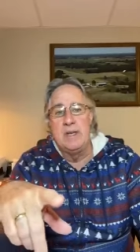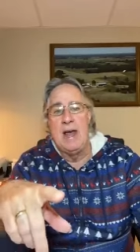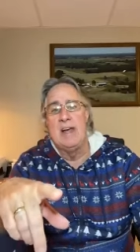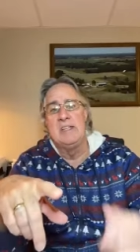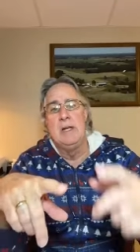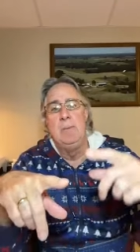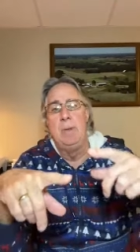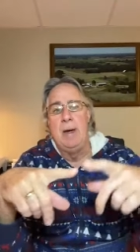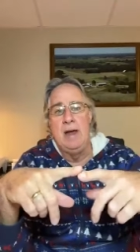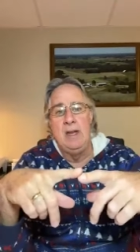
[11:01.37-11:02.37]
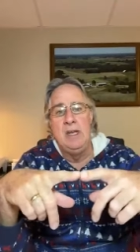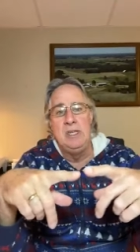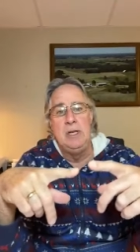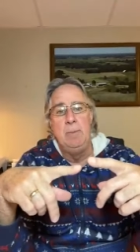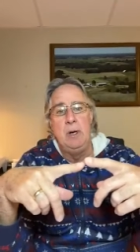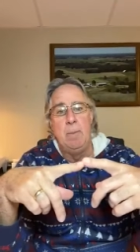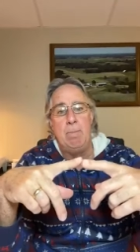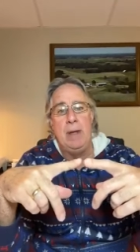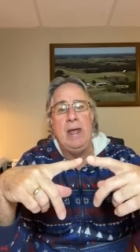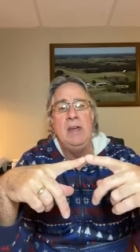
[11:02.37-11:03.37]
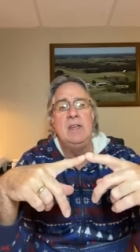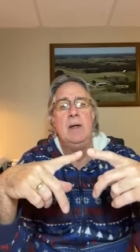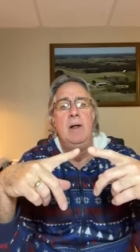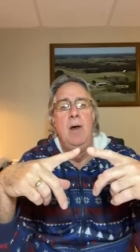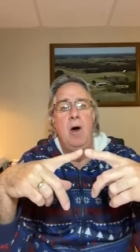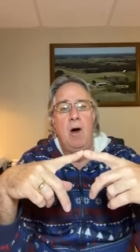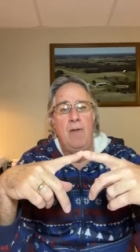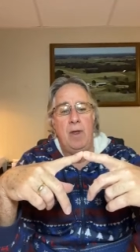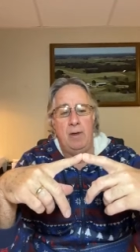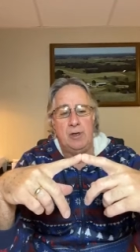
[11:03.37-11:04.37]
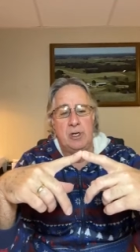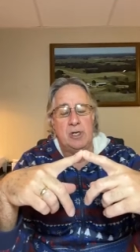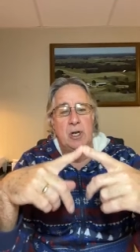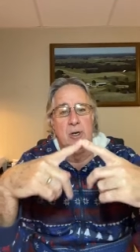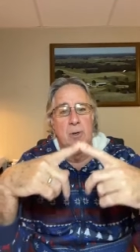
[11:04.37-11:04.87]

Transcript: potassium and magnesium compete on the to,